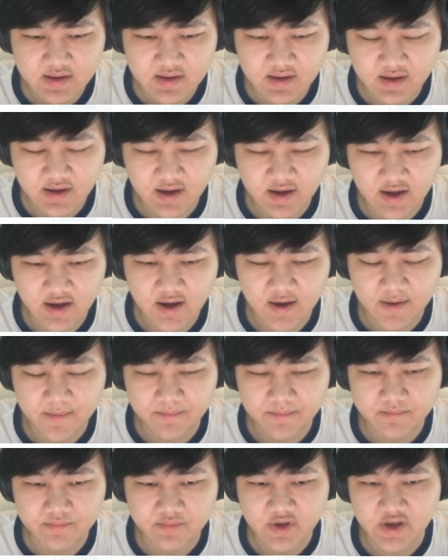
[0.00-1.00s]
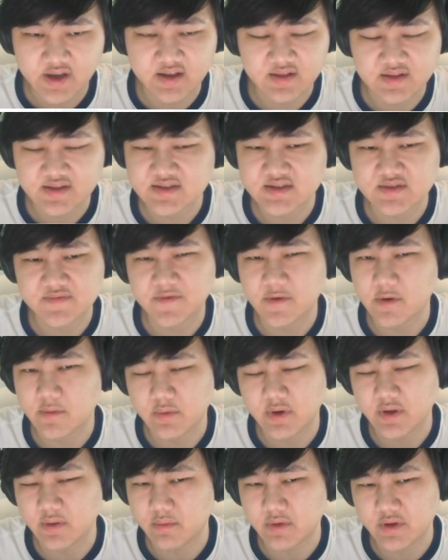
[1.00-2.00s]
Um, again, this is for
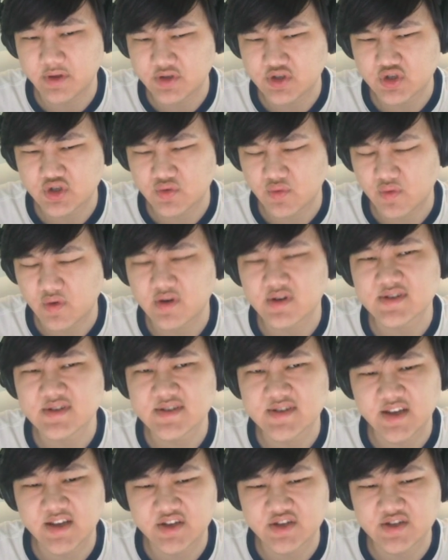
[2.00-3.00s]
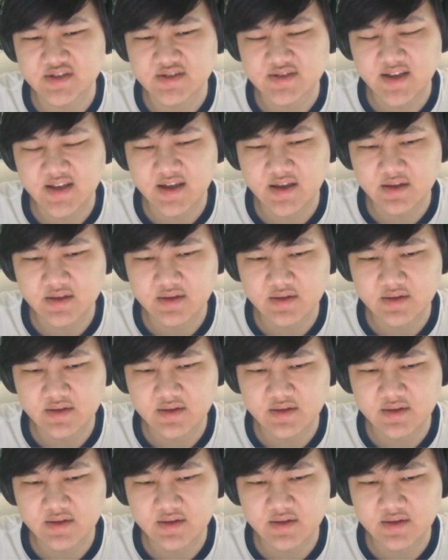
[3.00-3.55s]
really, really short stages that,